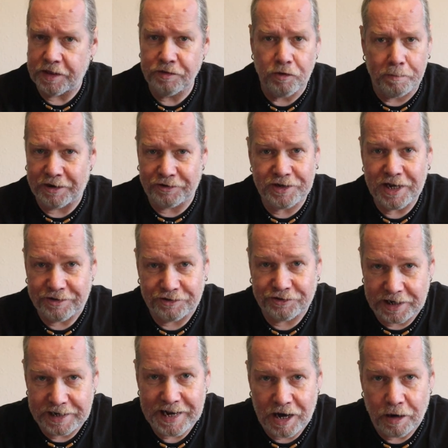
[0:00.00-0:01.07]
There's not much there to
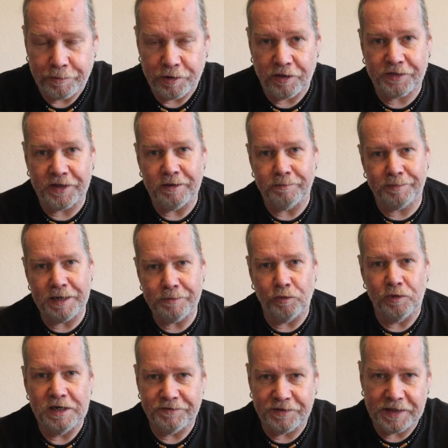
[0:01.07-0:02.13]
see now, but you think people
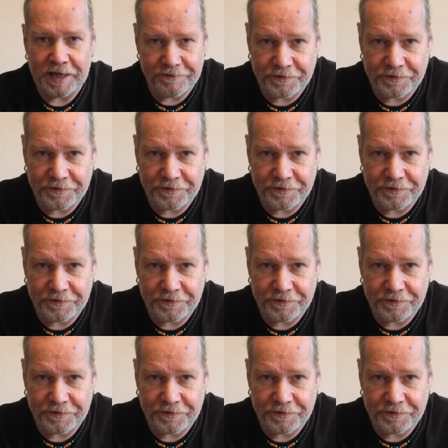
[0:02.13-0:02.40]
were living there